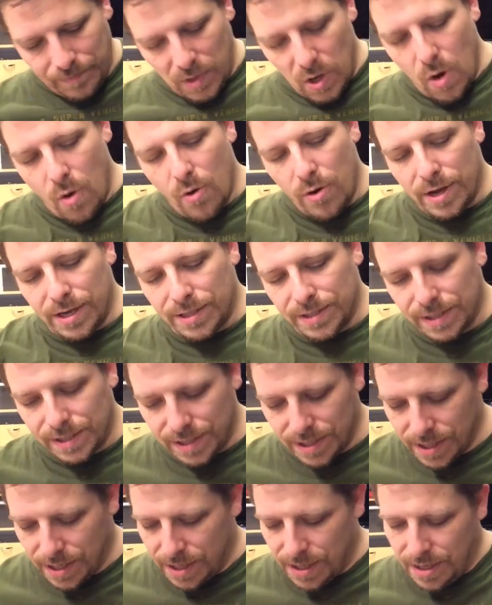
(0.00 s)

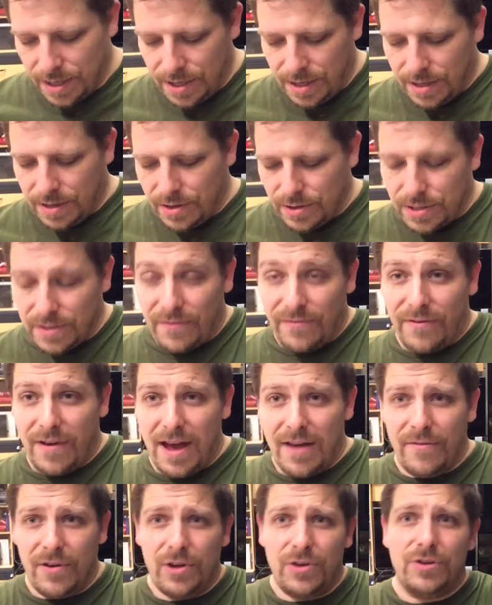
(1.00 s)
coins, there's a
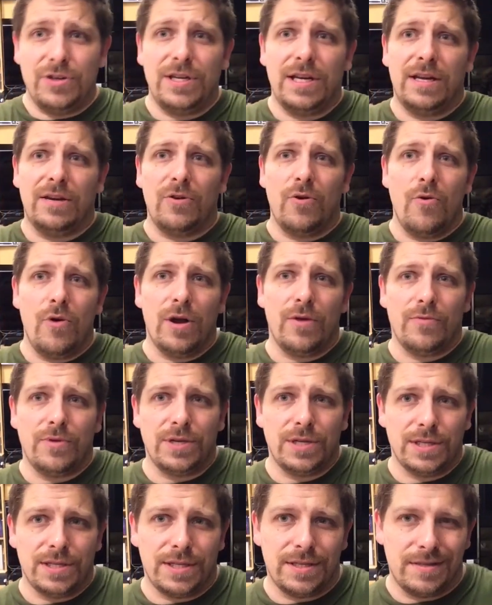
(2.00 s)
500 yen coin, which
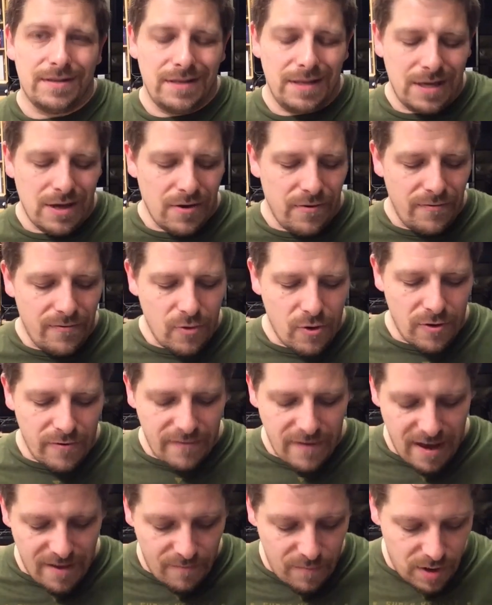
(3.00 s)
is, you know, $4 or
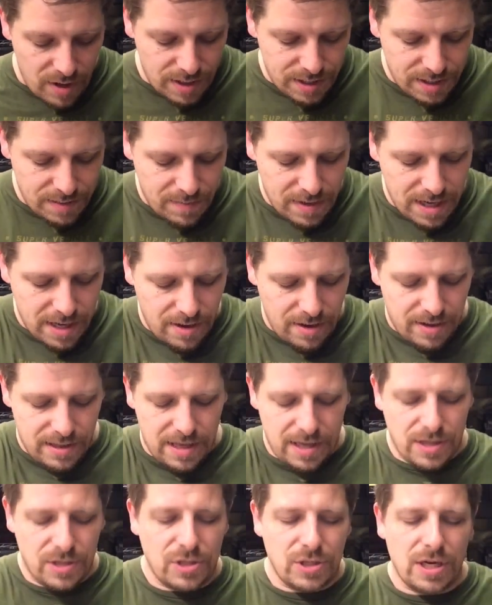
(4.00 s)
$5, depending on the
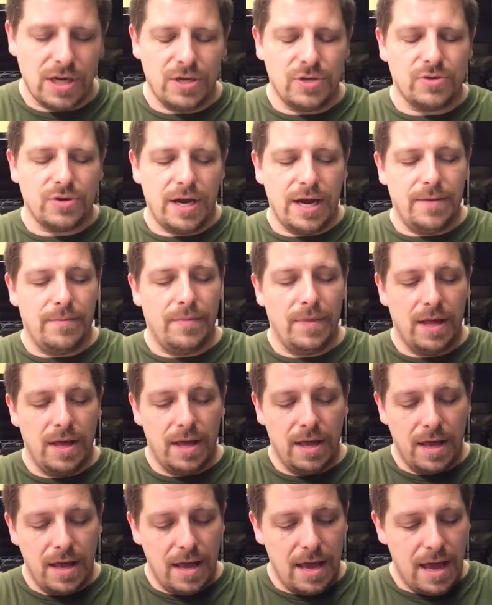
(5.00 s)
exchange rate.
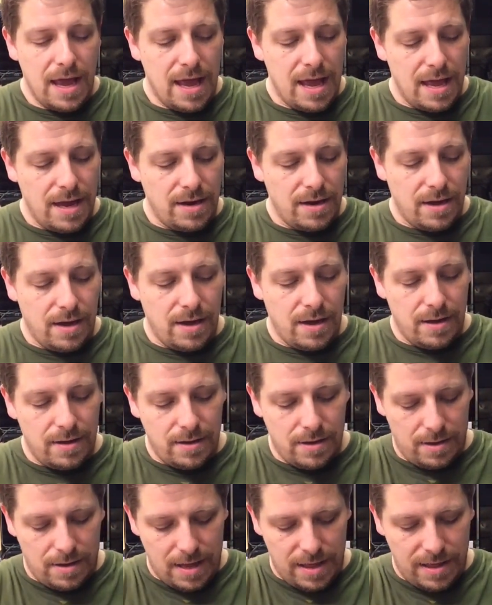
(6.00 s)
And I
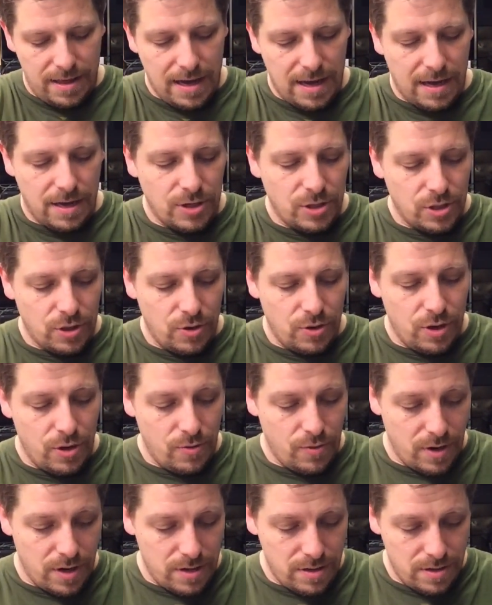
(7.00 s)
think I can show you
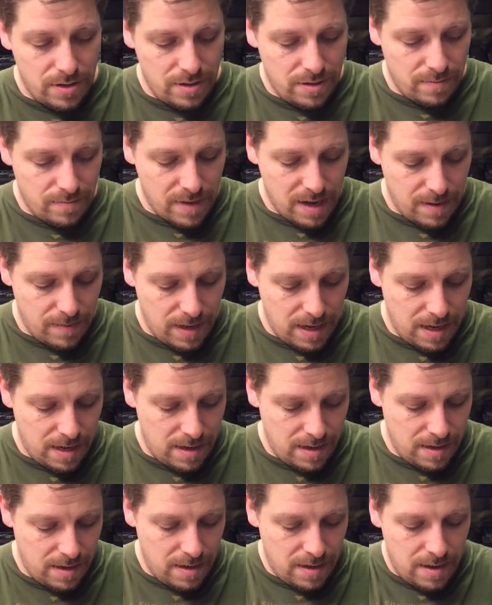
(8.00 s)
one, maybe.
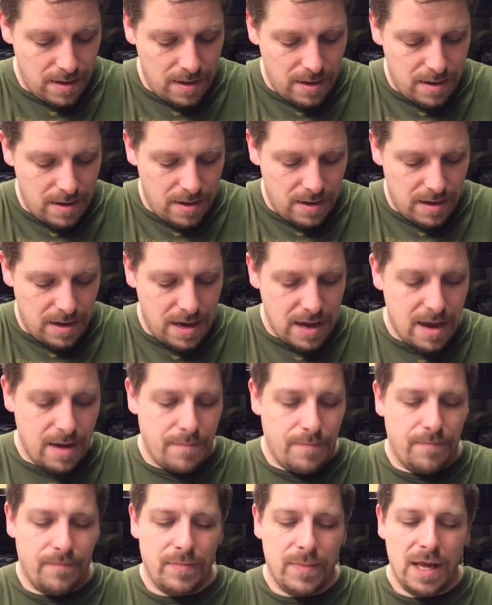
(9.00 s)
Yeah,
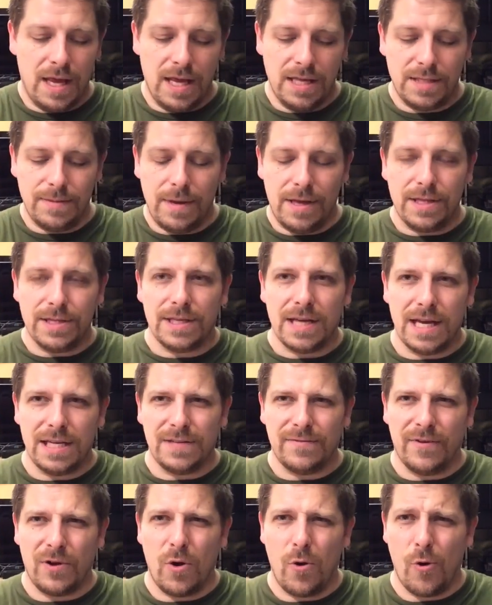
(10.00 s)
it's about the size
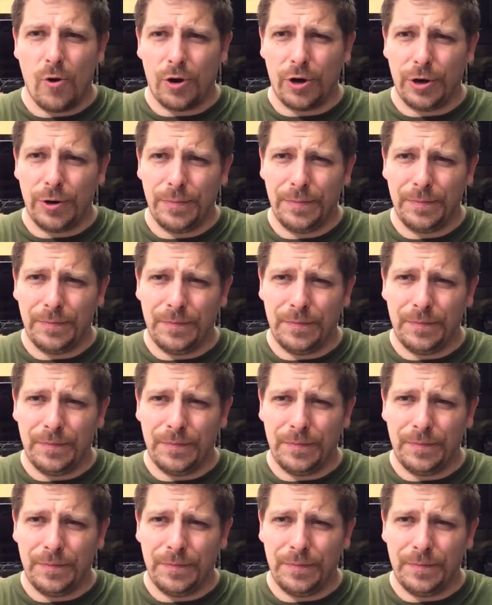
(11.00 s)
of a quarter.